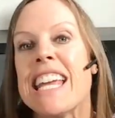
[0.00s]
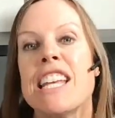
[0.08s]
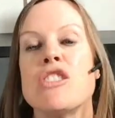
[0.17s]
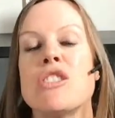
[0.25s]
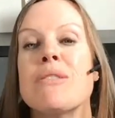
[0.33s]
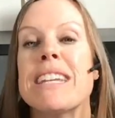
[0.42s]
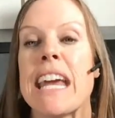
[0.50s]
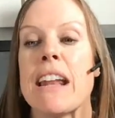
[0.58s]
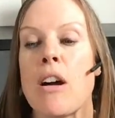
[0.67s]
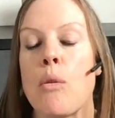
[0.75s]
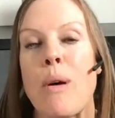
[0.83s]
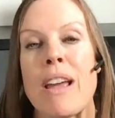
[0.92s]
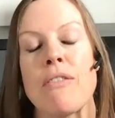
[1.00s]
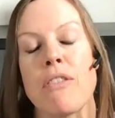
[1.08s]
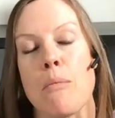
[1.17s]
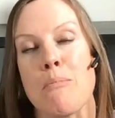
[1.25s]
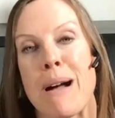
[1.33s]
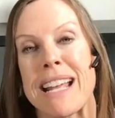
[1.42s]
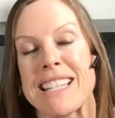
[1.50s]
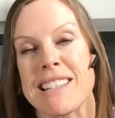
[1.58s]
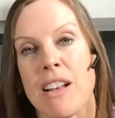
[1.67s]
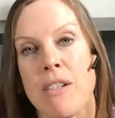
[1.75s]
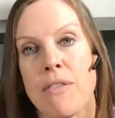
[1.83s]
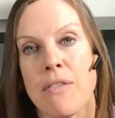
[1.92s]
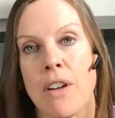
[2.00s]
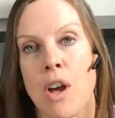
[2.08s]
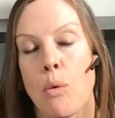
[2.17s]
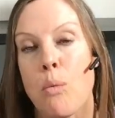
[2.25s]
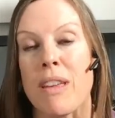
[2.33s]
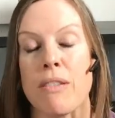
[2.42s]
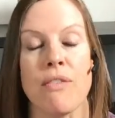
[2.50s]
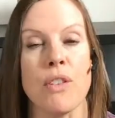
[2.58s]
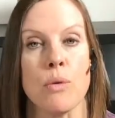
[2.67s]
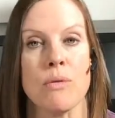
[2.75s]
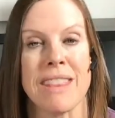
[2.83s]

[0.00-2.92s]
is to get away from myself with food.